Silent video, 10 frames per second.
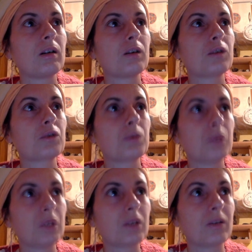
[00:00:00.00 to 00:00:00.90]
true
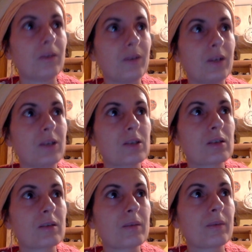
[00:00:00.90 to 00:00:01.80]
interface.
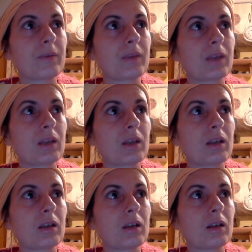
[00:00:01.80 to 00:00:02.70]

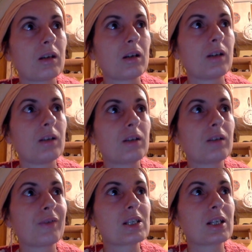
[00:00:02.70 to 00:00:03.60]
An
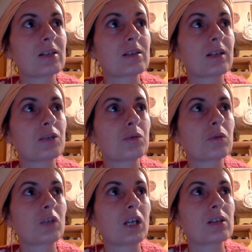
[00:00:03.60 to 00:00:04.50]
interface that starts to
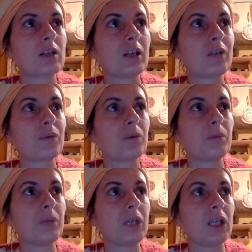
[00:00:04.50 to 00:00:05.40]
translate for
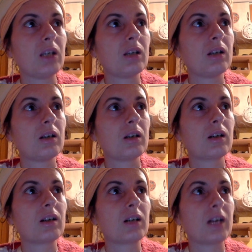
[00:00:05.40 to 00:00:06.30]
me
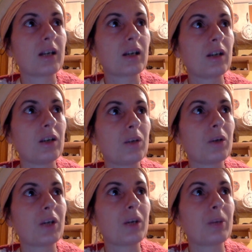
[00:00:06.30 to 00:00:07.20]
correctly
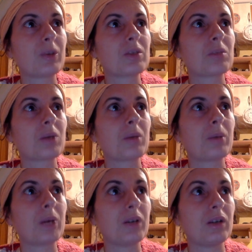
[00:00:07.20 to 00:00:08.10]
what happens in my
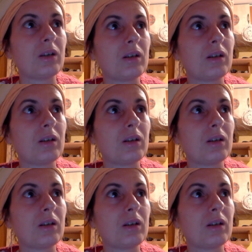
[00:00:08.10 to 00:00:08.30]
body